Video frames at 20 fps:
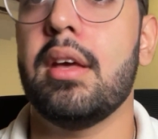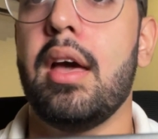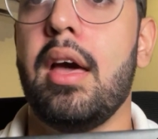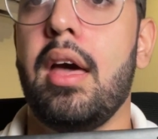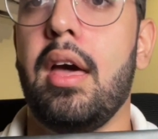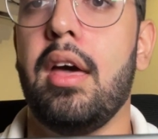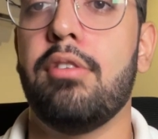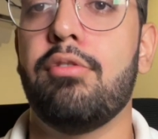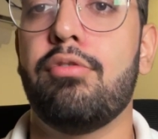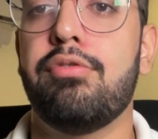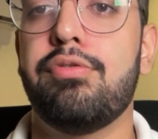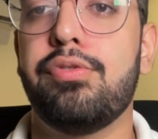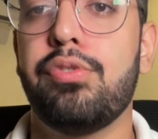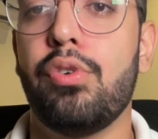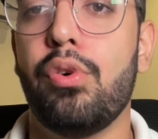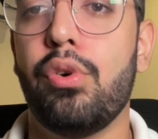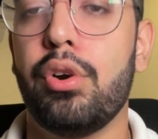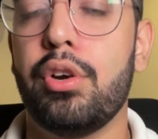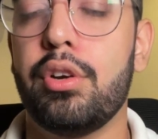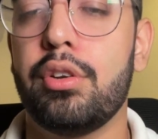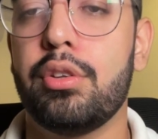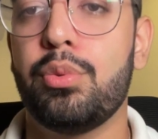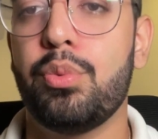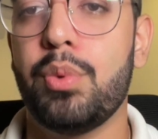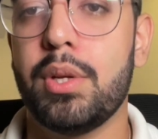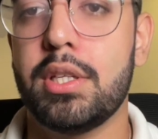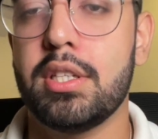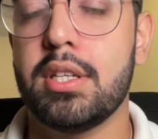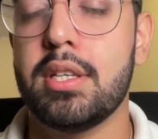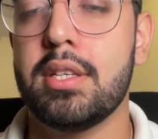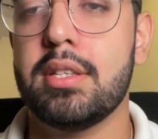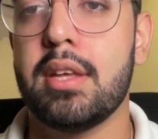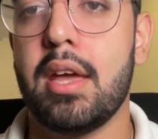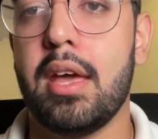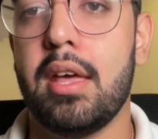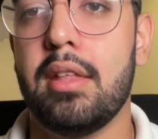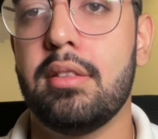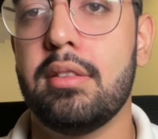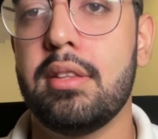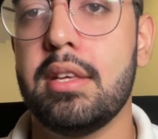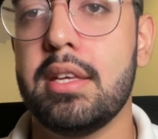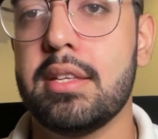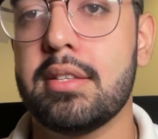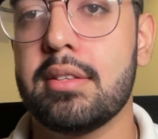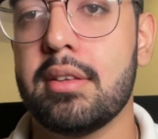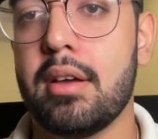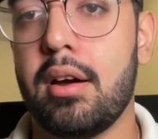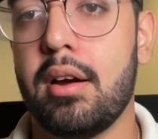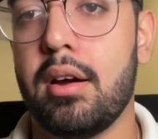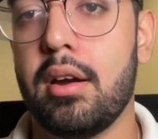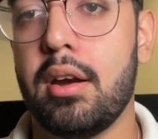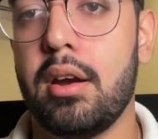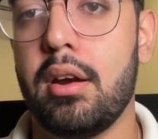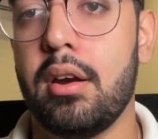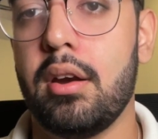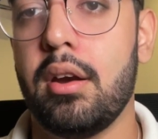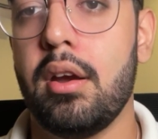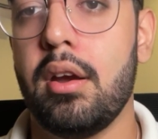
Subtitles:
and 4 switches, and these are